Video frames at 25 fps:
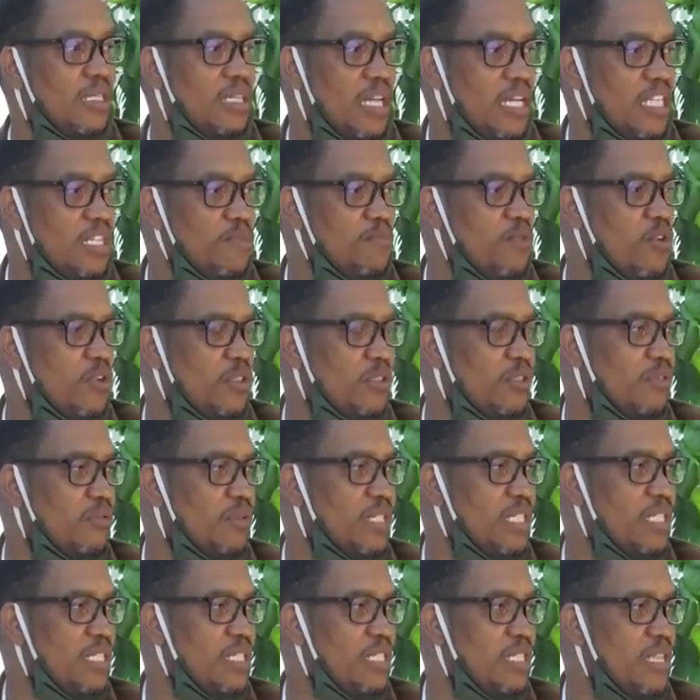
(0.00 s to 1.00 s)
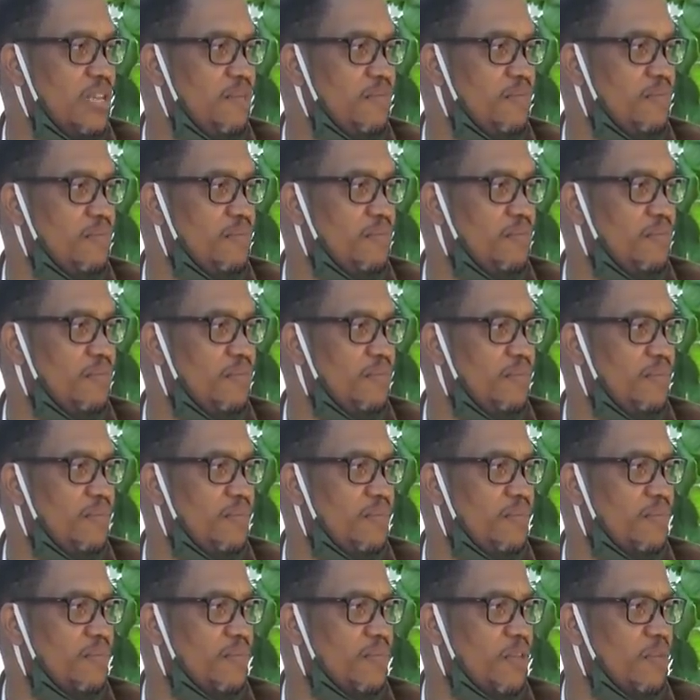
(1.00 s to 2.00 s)
Desmond, what is his name?
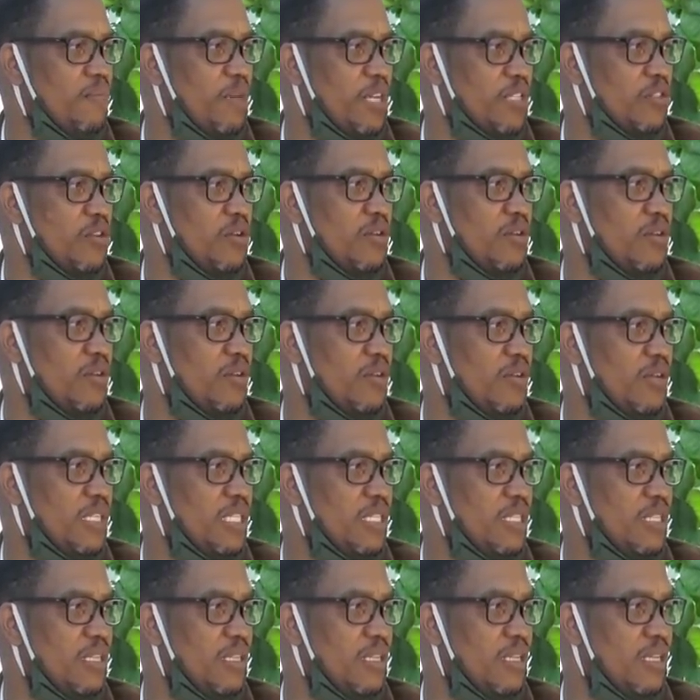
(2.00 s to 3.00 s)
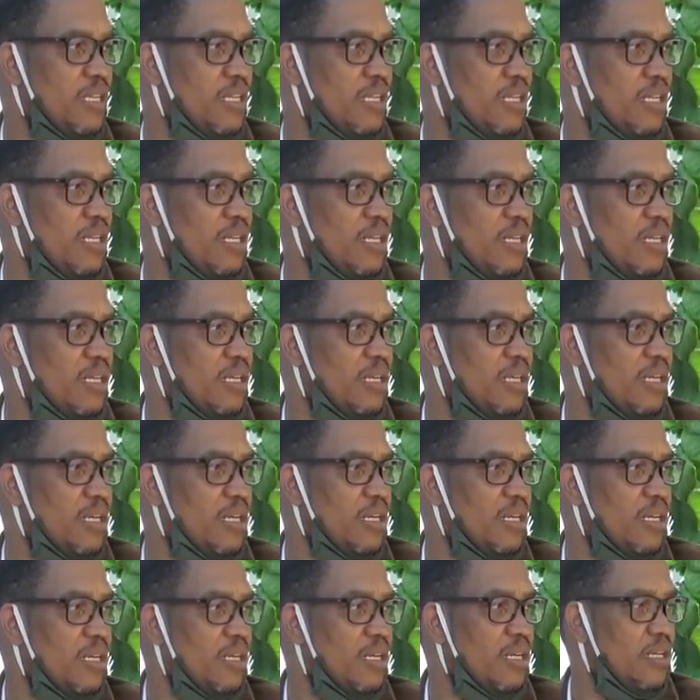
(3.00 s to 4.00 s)
The Passon, what is it?
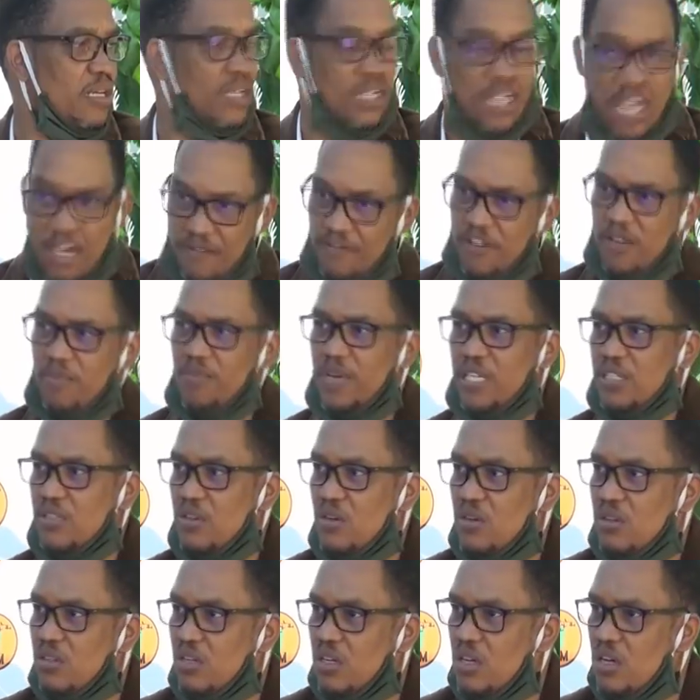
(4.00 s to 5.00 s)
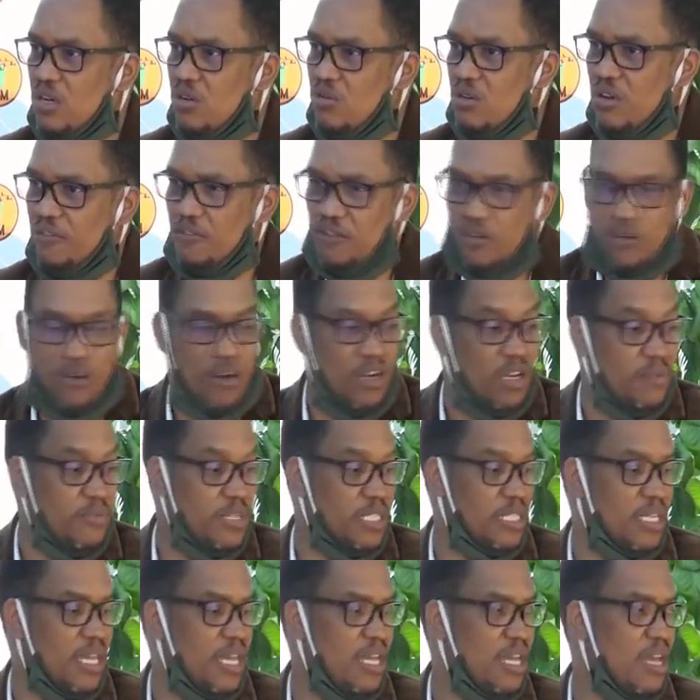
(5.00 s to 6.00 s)
Neville Basson. We have to call him
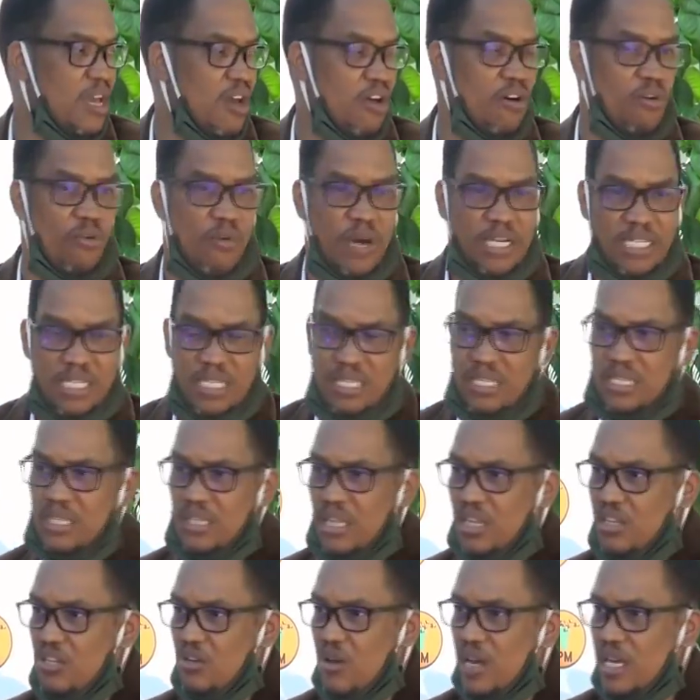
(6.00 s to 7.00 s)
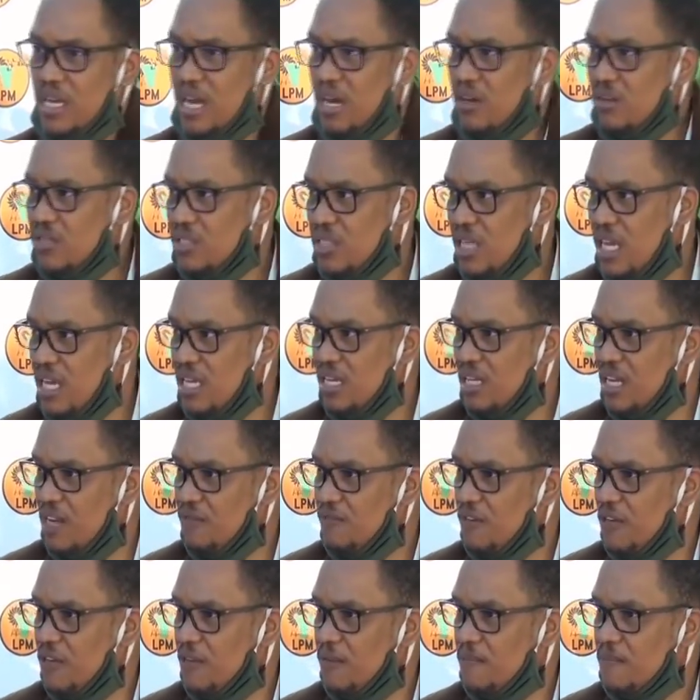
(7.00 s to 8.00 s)
and say, what is it that you are now saying,
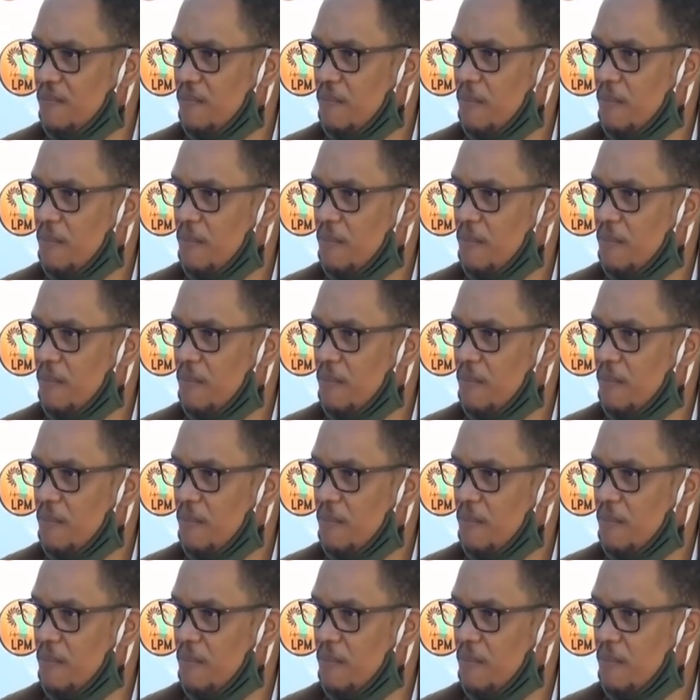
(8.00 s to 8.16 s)
Neville?